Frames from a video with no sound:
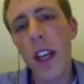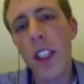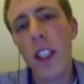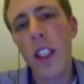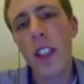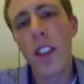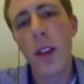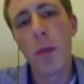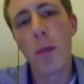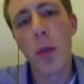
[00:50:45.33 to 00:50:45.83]

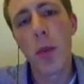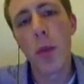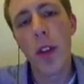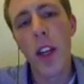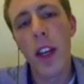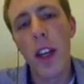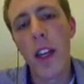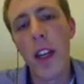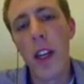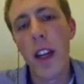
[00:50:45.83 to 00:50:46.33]
example,
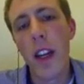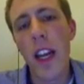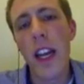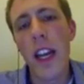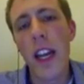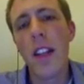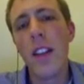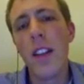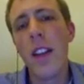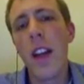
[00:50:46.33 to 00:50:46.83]

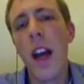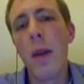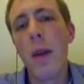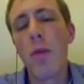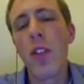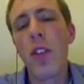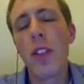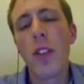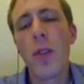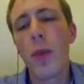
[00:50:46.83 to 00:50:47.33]
and I
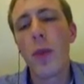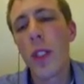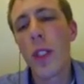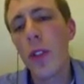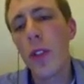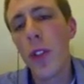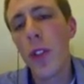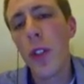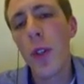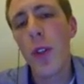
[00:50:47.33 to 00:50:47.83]
want
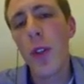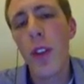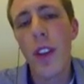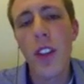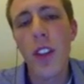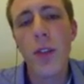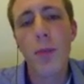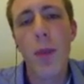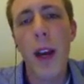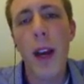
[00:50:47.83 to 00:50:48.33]
to show
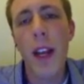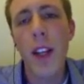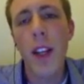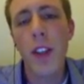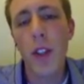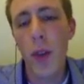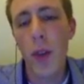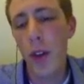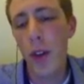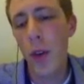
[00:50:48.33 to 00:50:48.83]
this by
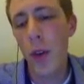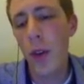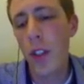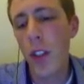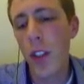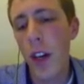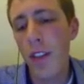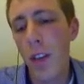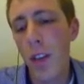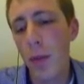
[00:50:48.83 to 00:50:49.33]
showing you a
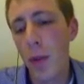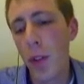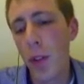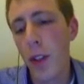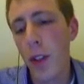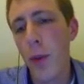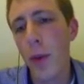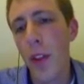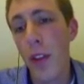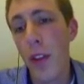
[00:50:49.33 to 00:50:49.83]
Java
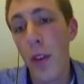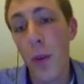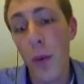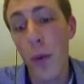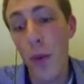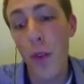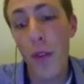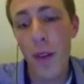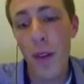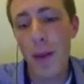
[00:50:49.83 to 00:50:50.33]
project with all
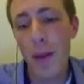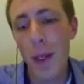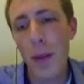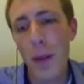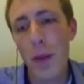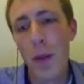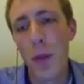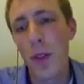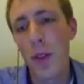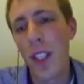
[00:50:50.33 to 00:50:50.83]
3 build
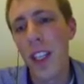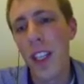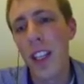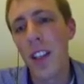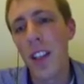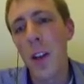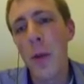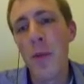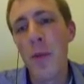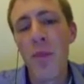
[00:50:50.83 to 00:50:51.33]
tools in
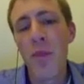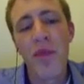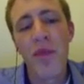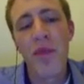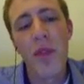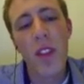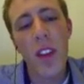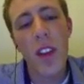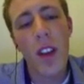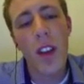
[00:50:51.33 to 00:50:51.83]
it.
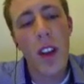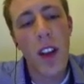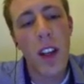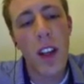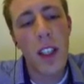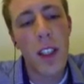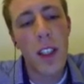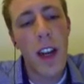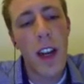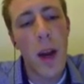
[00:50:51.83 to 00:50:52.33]

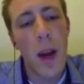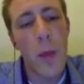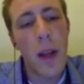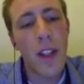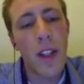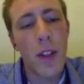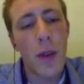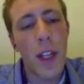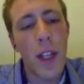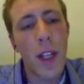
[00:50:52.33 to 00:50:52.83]
I
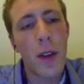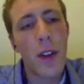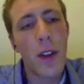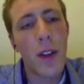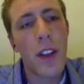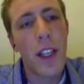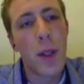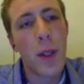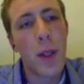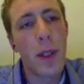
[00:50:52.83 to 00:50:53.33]
went a
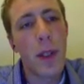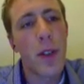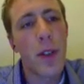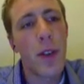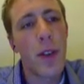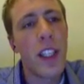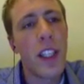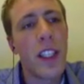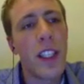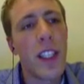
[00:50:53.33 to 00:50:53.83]
little bit
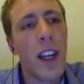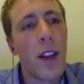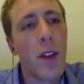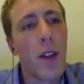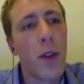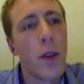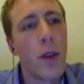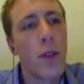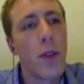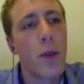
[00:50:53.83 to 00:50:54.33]
crazy. I
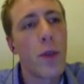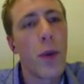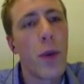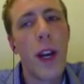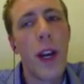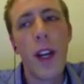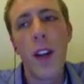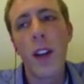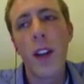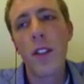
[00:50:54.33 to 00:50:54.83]
thought,
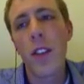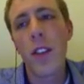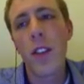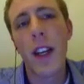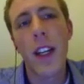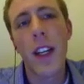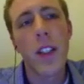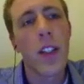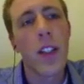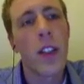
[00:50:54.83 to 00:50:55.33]
why not? I
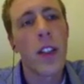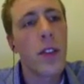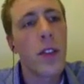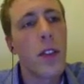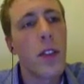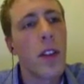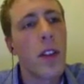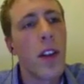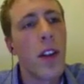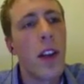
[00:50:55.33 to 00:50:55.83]
can
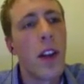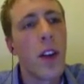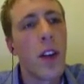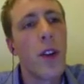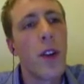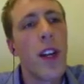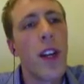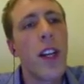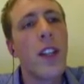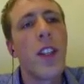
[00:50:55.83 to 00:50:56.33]
just
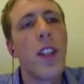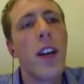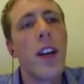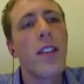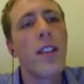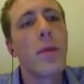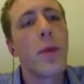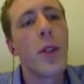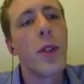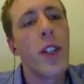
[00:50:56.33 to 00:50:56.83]
create a
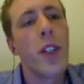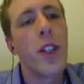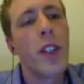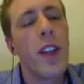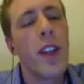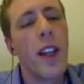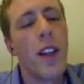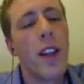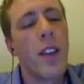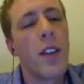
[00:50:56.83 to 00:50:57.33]
Java project
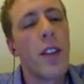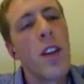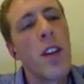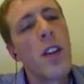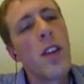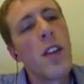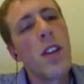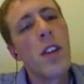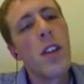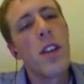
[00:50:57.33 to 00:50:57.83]
and
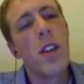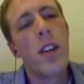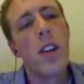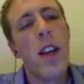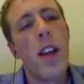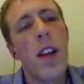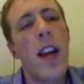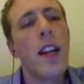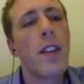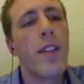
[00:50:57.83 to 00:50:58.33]

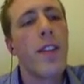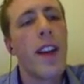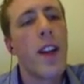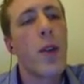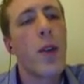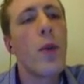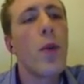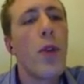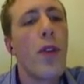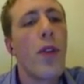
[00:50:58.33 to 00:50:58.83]
activate
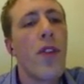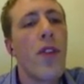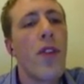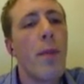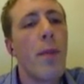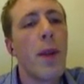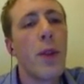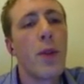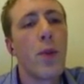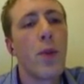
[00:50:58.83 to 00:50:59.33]
all 3
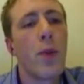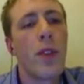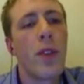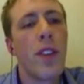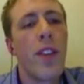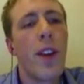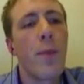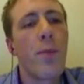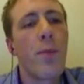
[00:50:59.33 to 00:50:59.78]
build tools in there.